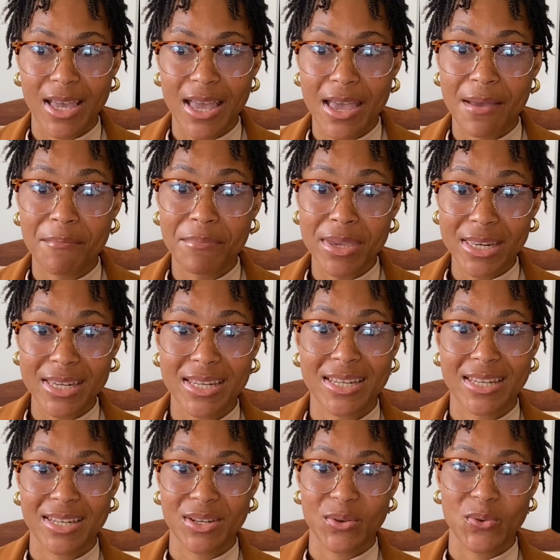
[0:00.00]
a meet
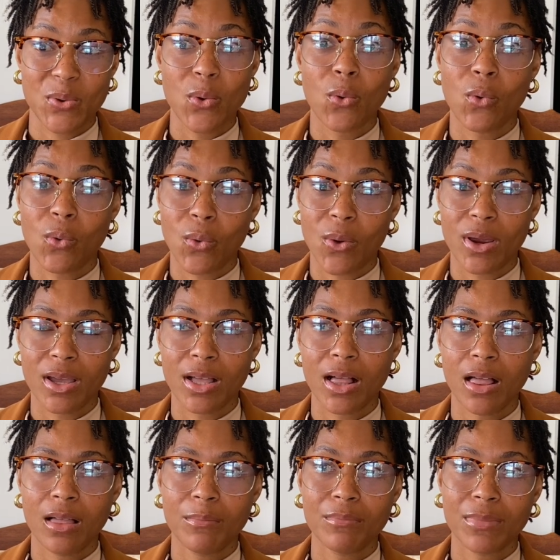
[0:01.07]
or
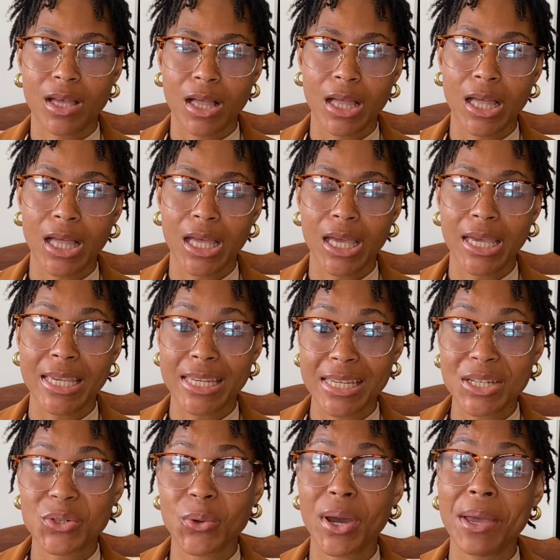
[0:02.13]
a
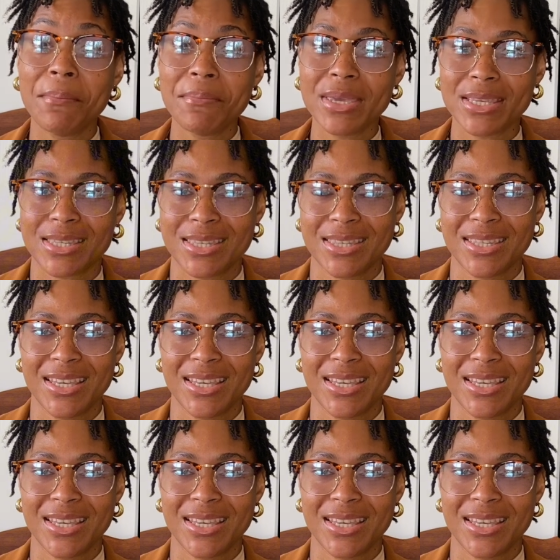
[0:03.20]
hit or a miss.